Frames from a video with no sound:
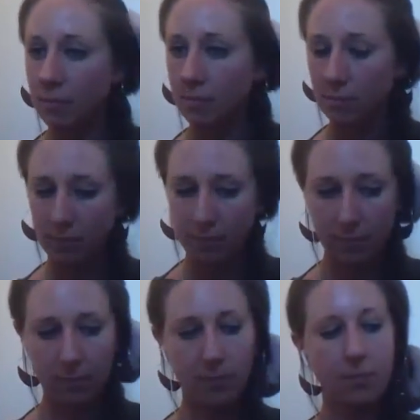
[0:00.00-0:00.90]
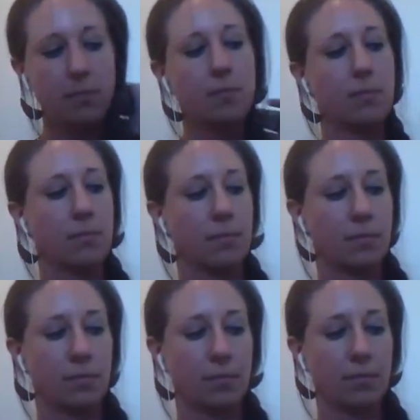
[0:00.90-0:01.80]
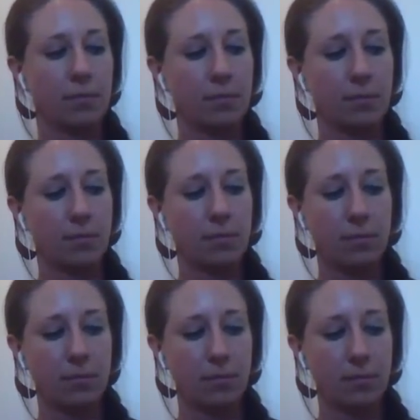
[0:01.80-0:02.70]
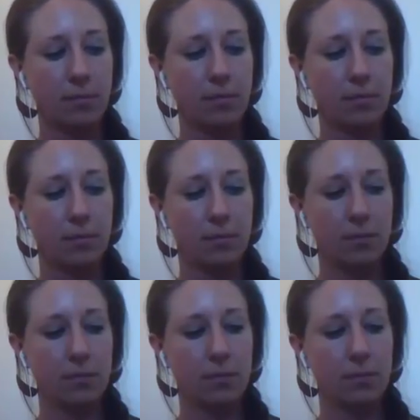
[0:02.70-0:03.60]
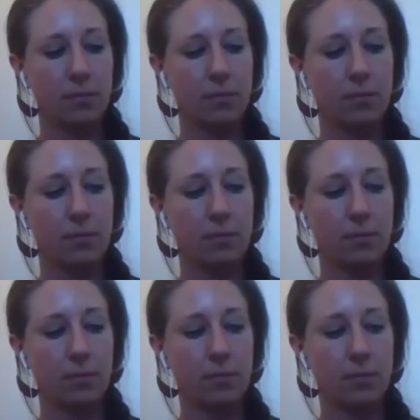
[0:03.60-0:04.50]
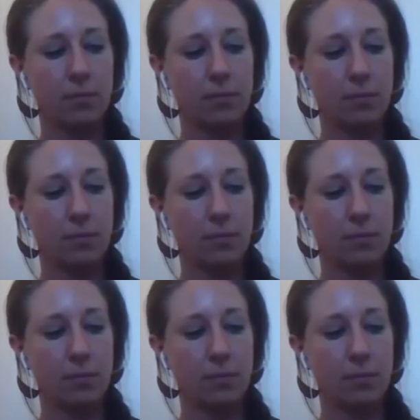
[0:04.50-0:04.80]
This person isn't speaking.